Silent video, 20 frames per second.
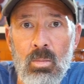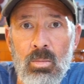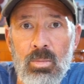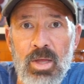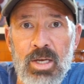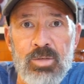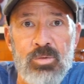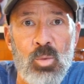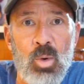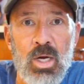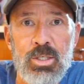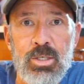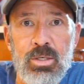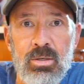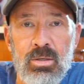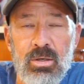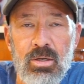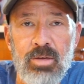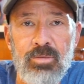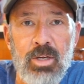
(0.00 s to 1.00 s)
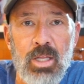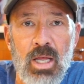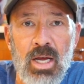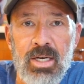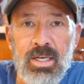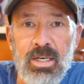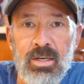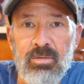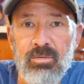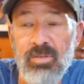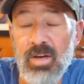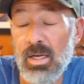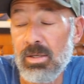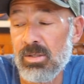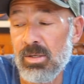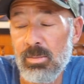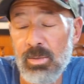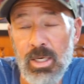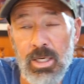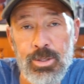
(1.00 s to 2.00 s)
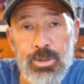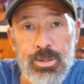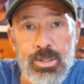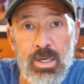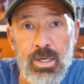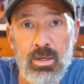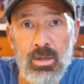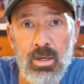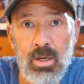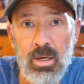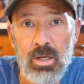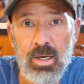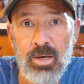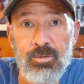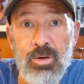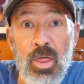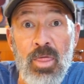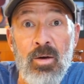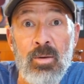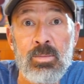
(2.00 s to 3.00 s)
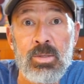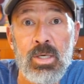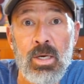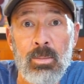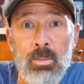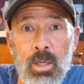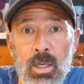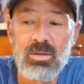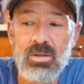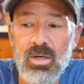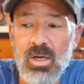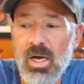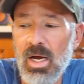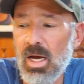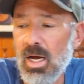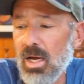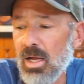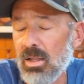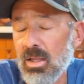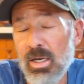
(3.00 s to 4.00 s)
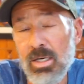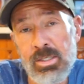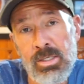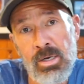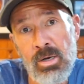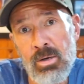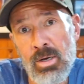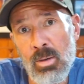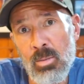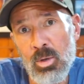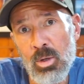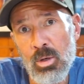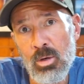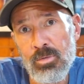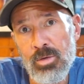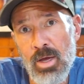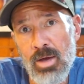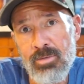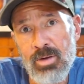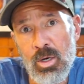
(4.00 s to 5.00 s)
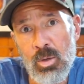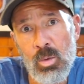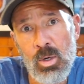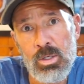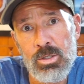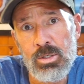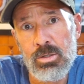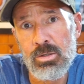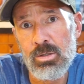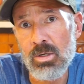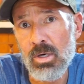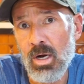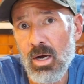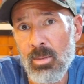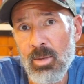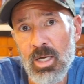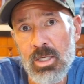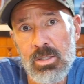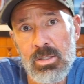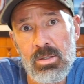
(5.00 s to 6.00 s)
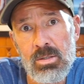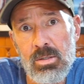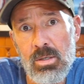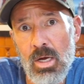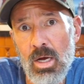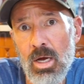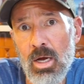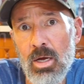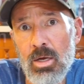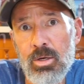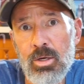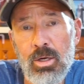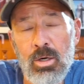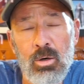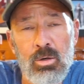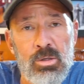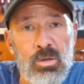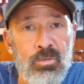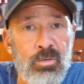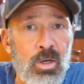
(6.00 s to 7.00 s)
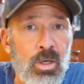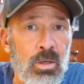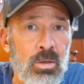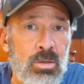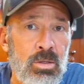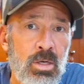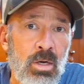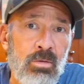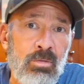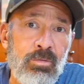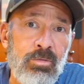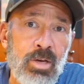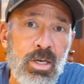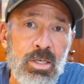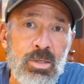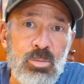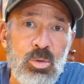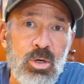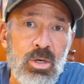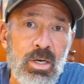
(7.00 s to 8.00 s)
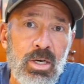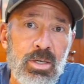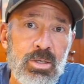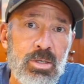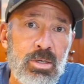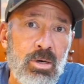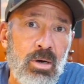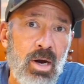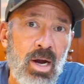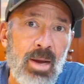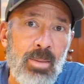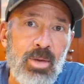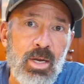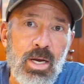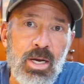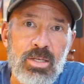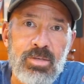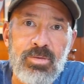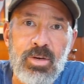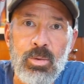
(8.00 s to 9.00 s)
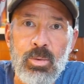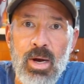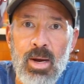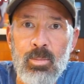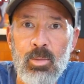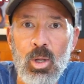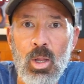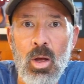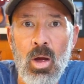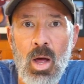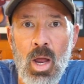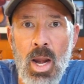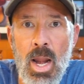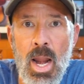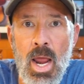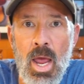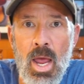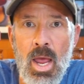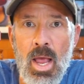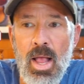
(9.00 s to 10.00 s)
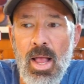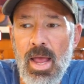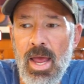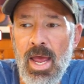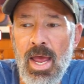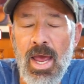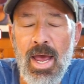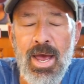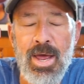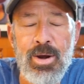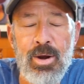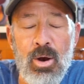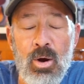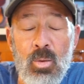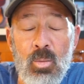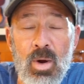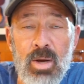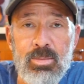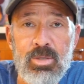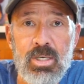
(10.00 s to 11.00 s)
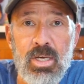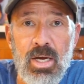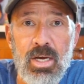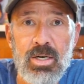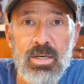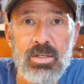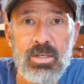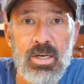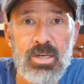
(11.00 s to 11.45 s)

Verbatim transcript: Thanks for watching. If you liked it, found something interesting, give it a thumbs up. Let us know down below if you have any questions or comments. You can also follow us on Facebook and Instagram at SV Ramble On. And our website is